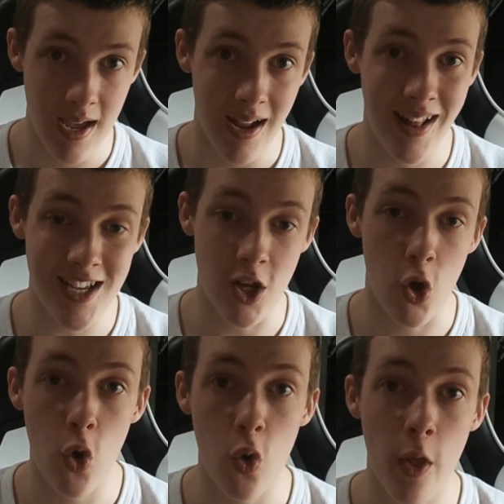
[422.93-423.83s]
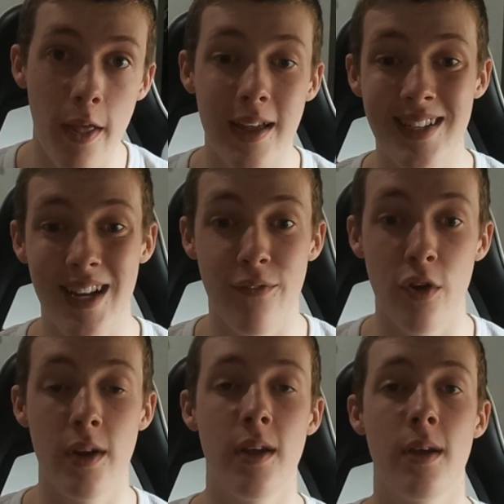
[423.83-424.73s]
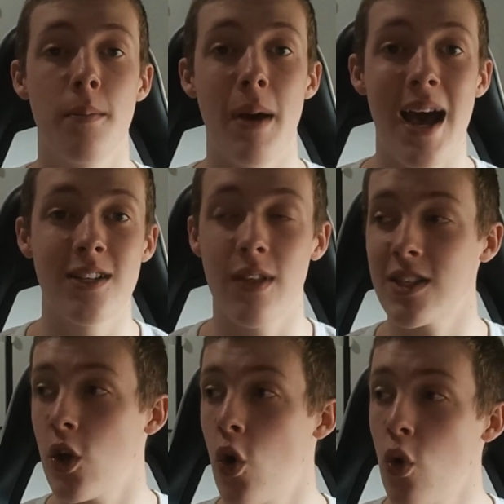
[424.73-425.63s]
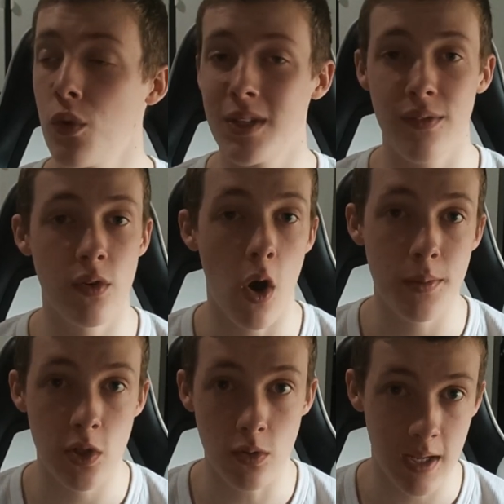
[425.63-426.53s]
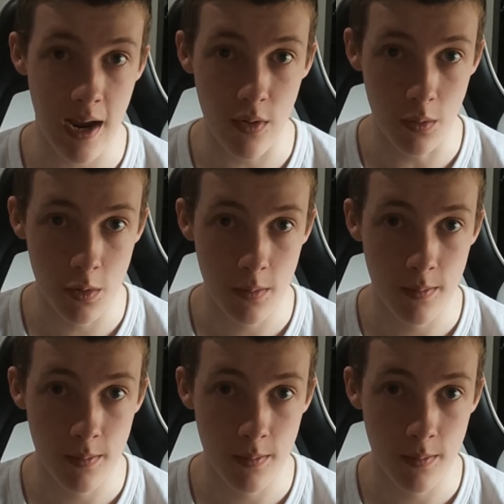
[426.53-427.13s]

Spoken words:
And that's a whole different battle. That's a whole different obstacle to get around.